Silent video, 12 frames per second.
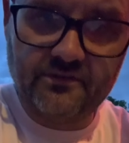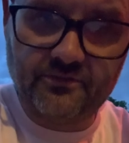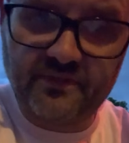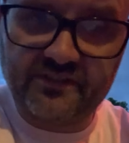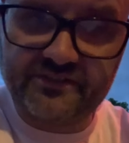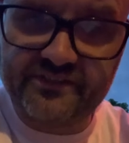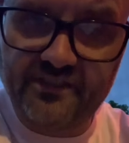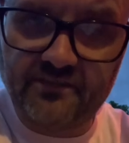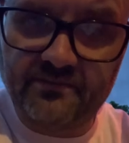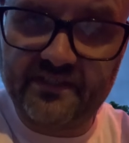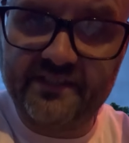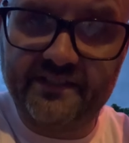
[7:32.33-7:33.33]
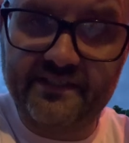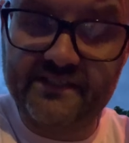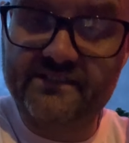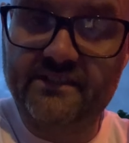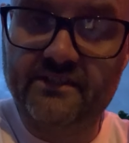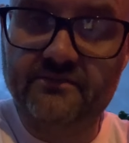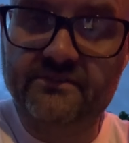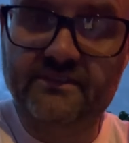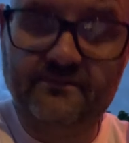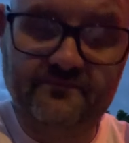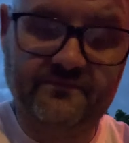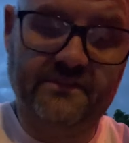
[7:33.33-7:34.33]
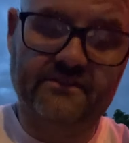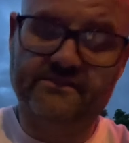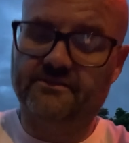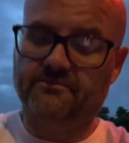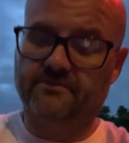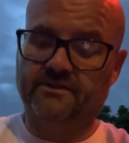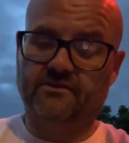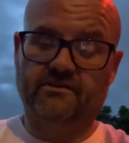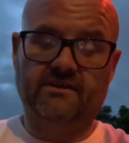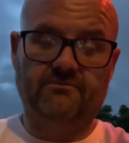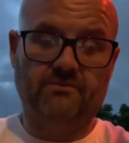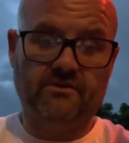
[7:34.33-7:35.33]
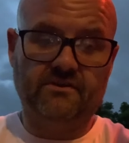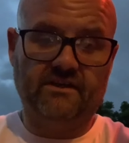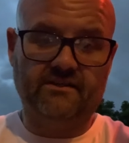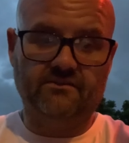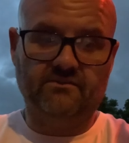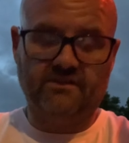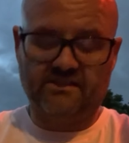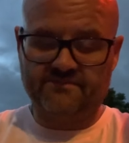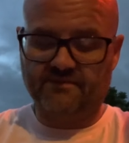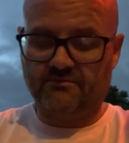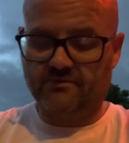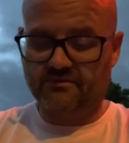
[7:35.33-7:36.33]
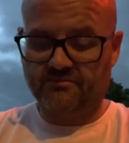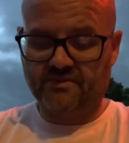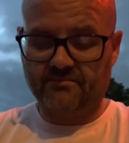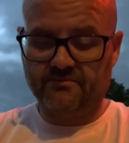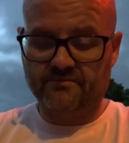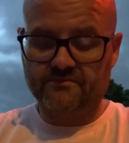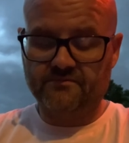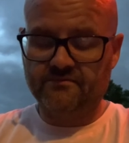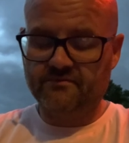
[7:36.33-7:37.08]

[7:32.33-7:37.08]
about y'all, but I need to get stoned something fierce. Here we go. I lost my rolling papers.